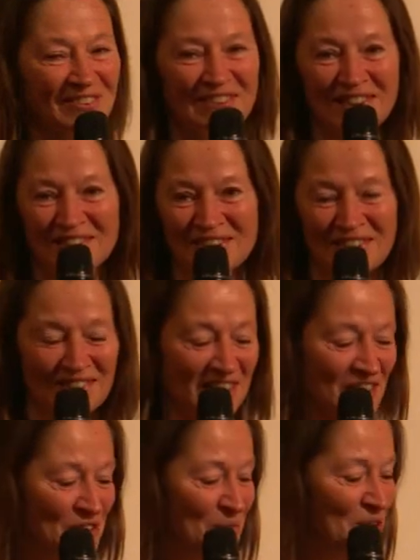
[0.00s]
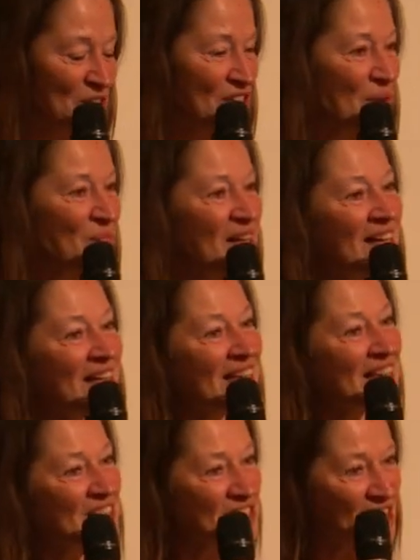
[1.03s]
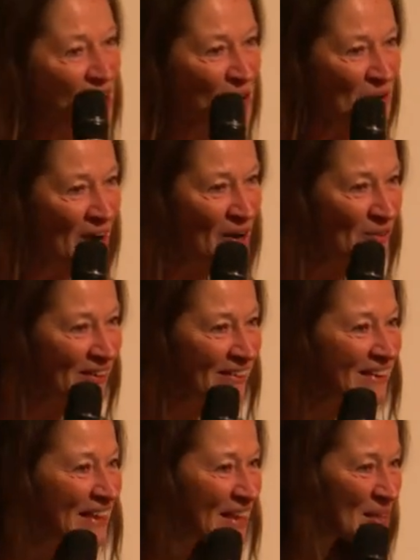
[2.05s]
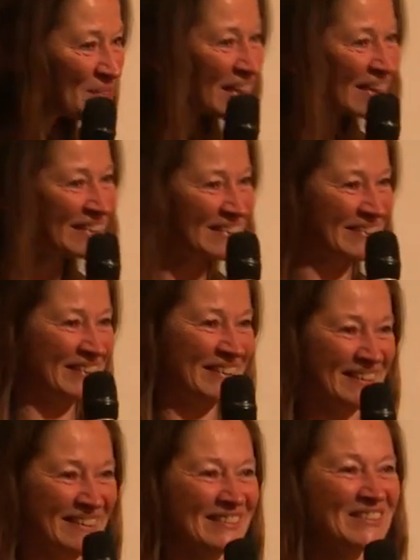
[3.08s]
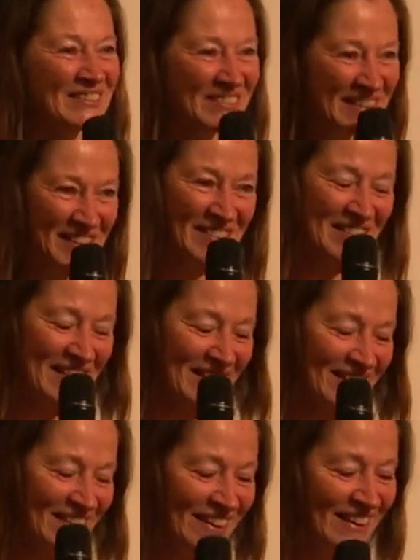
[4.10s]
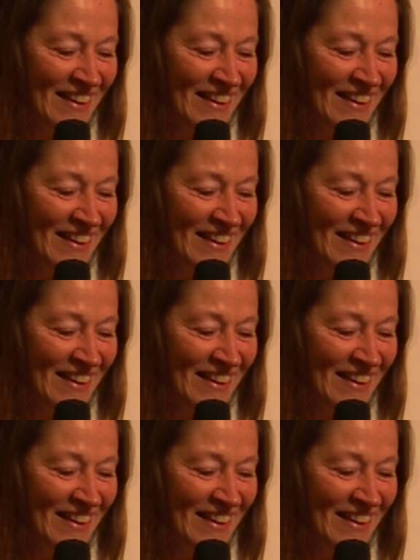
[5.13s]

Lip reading: researcher here at the museum. He is now our emeritus researcher